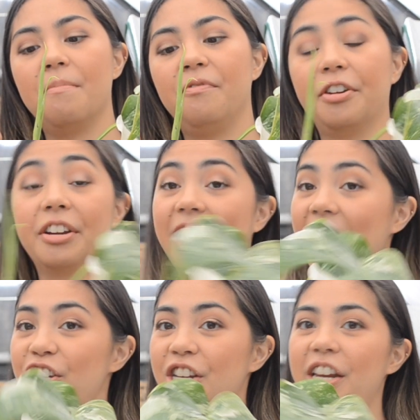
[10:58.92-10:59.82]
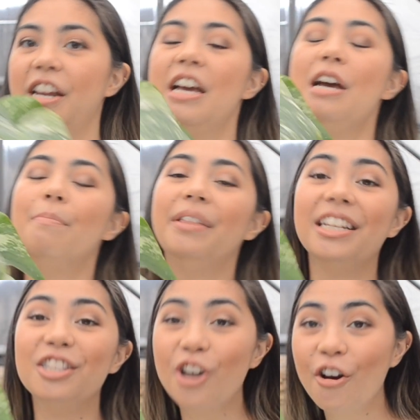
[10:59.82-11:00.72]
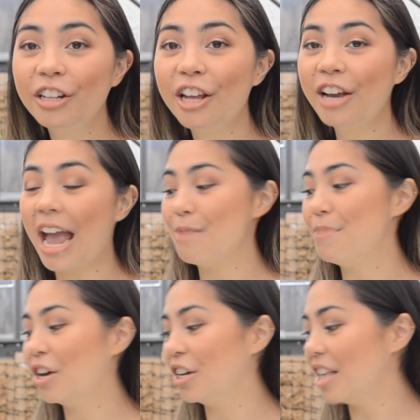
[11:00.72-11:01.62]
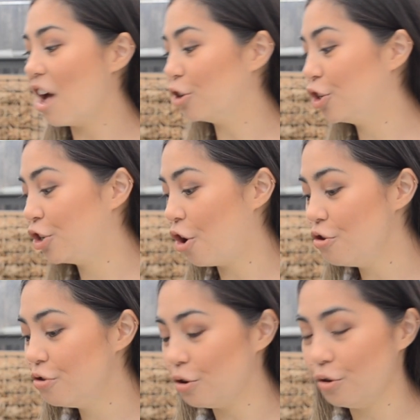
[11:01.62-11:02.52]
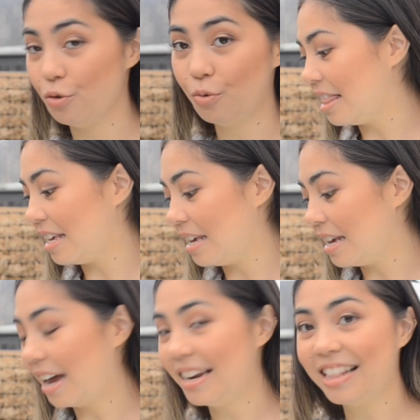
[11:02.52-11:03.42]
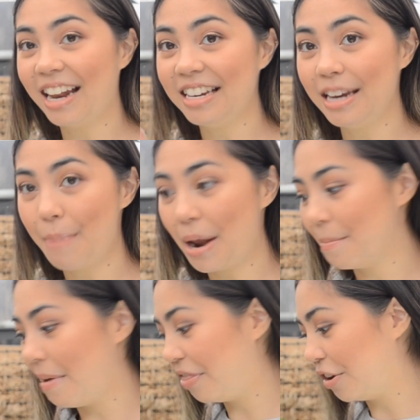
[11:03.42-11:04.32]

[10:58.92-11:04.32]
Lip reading: variegation, but that's totally okay because I'll show you the cutting that I did about a month